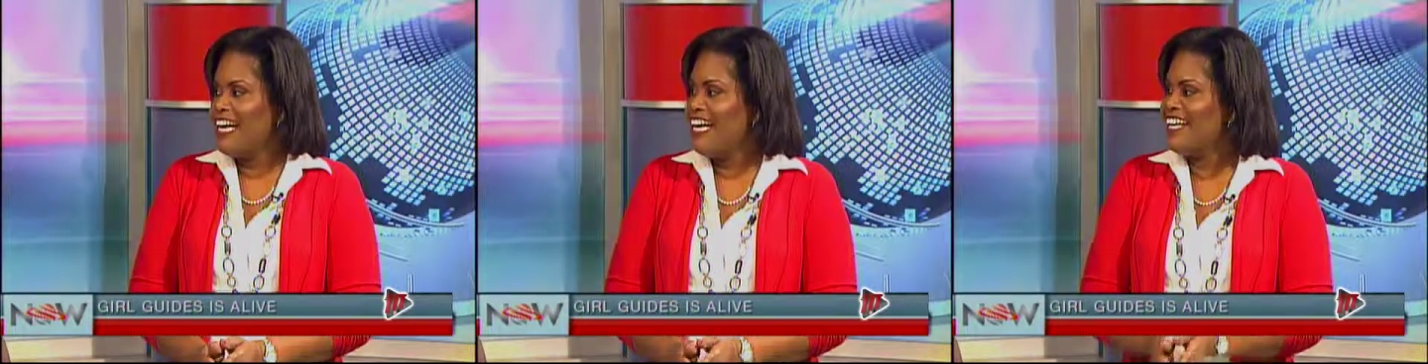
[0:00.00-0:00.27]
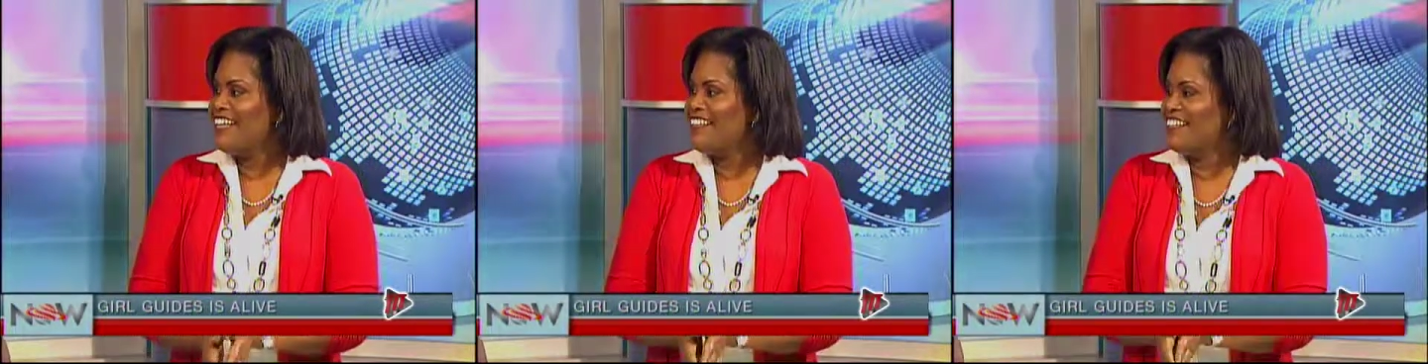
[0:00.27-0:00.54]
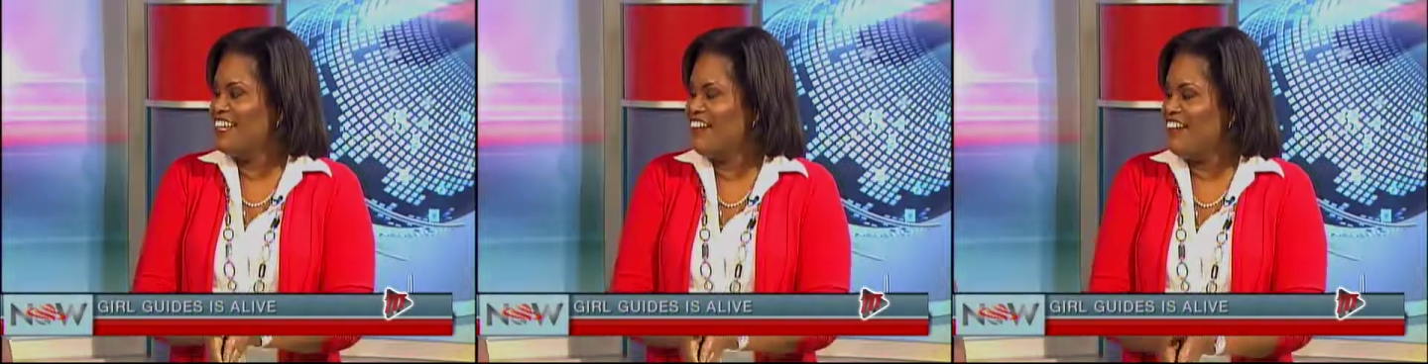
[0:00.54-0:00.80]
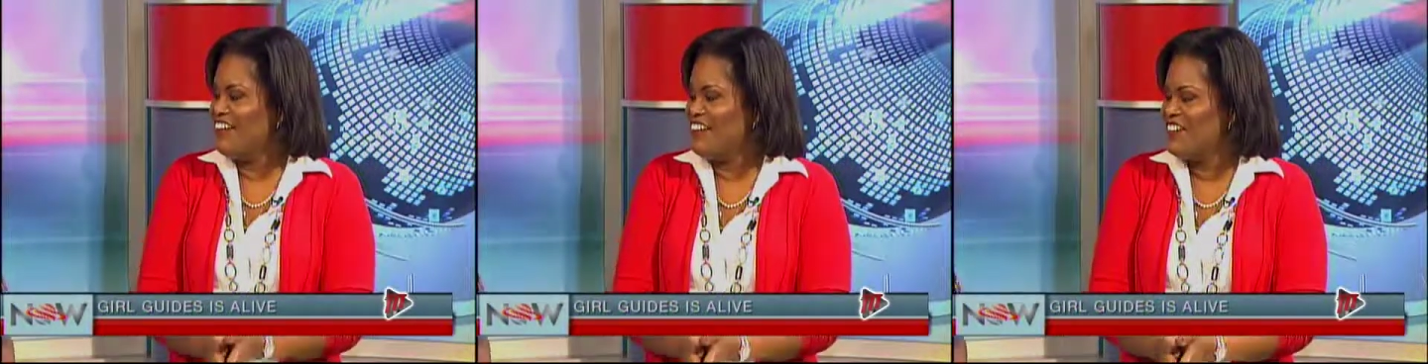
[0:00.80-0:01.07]
in
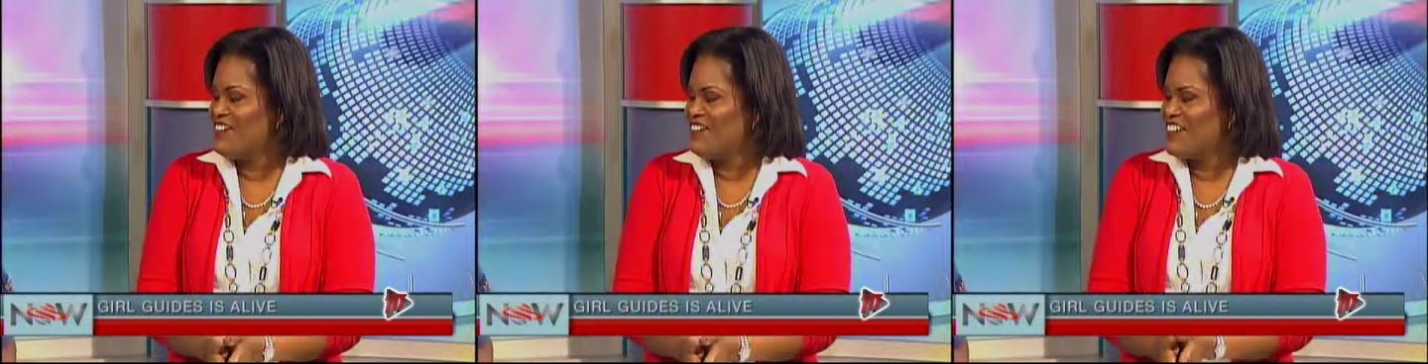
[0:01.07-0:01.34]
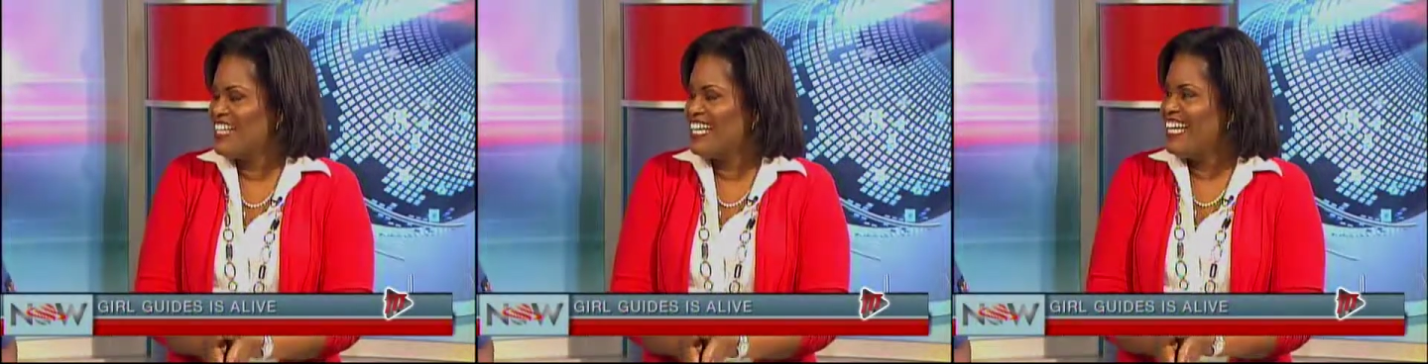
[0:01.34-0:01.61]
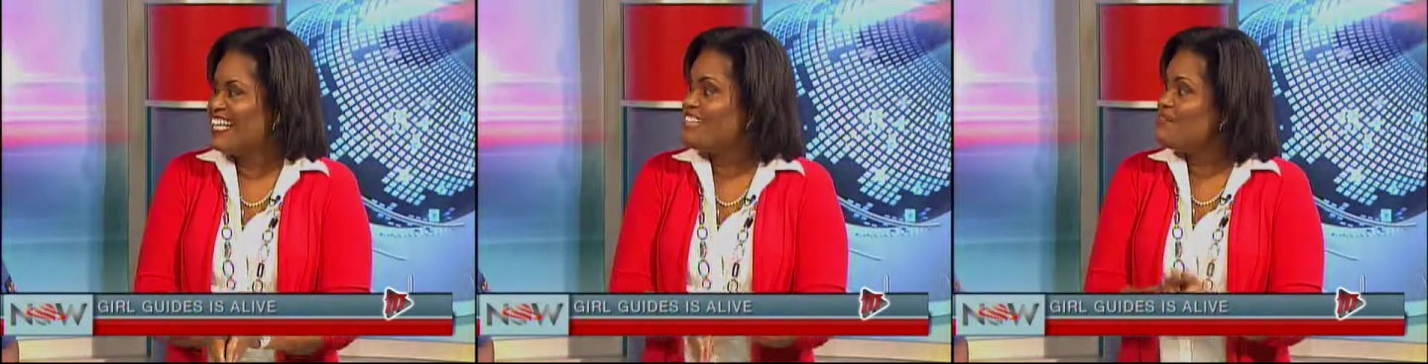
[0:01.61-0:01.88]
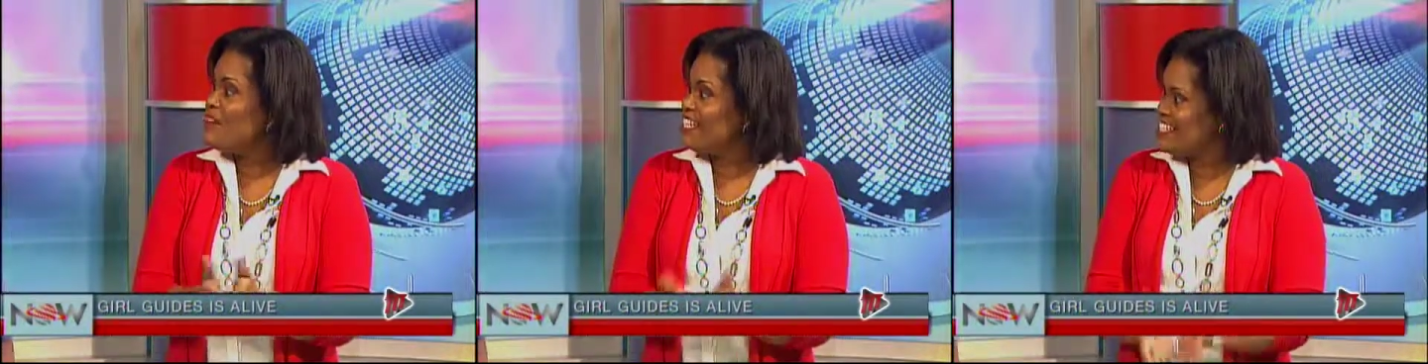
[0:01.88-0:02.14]
the in
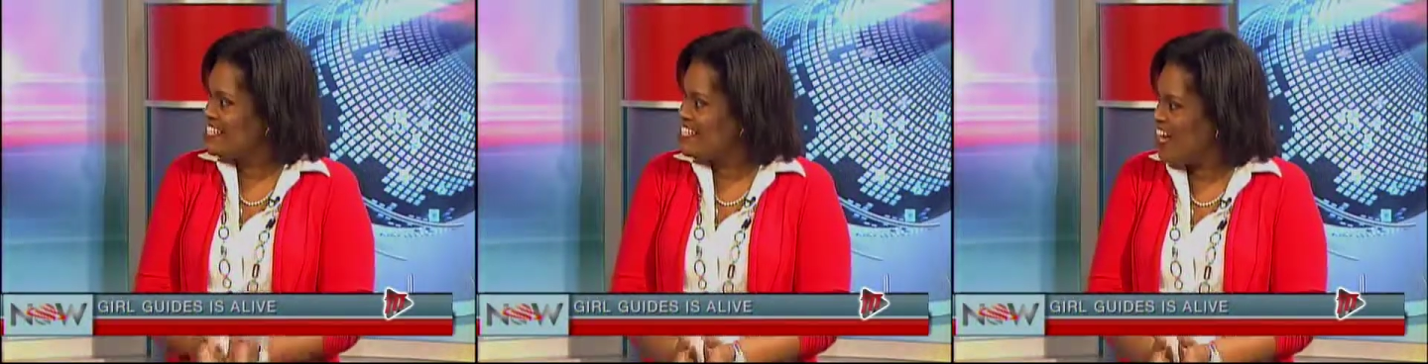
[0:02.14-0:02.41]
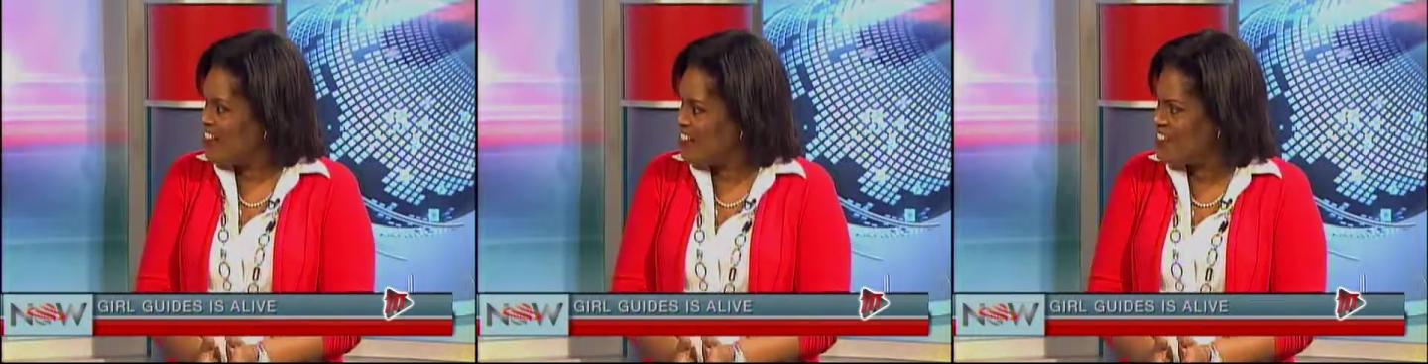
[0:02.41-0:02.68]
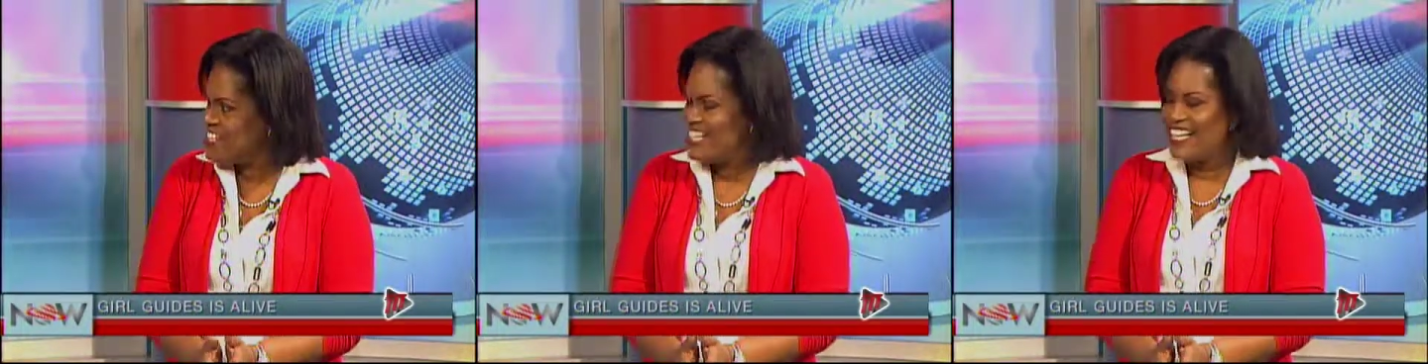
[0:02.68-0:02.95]
President's house,